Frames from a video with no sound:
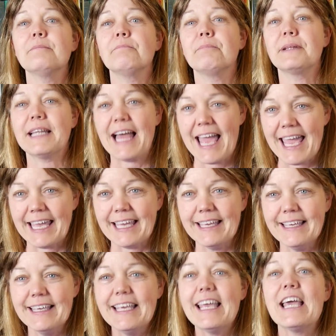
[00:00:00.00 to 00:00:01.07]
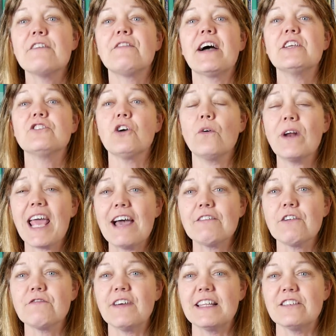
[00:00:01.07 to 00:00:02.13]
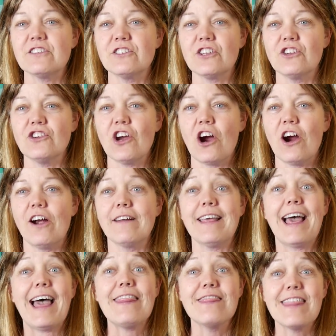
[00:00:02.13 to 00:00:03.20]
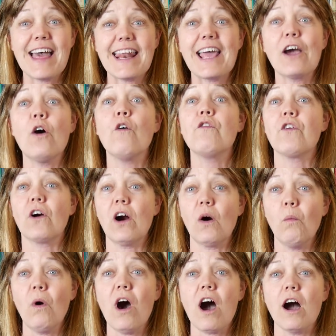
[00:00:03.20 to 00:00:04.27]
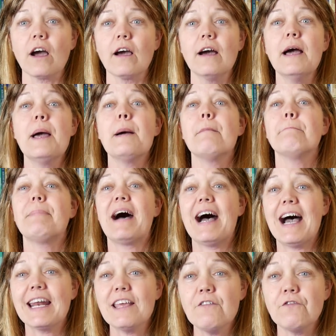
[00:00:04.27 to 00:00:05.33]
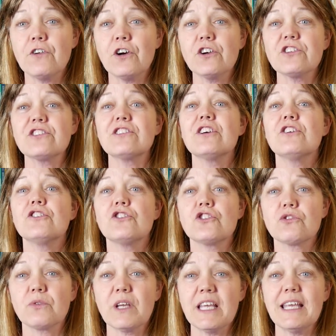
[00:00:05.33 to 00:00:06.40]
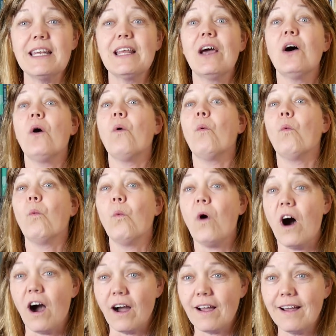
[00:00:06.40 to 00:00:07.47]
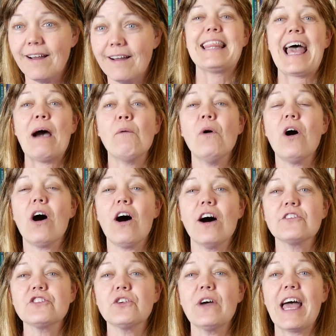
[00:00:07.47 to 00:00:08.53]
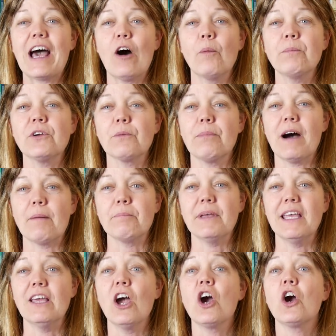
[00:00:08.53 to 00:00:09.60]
play. If I don't have a fenced-in yard, then I go for a walk. Potty first, treat, walk. That will also help your puppy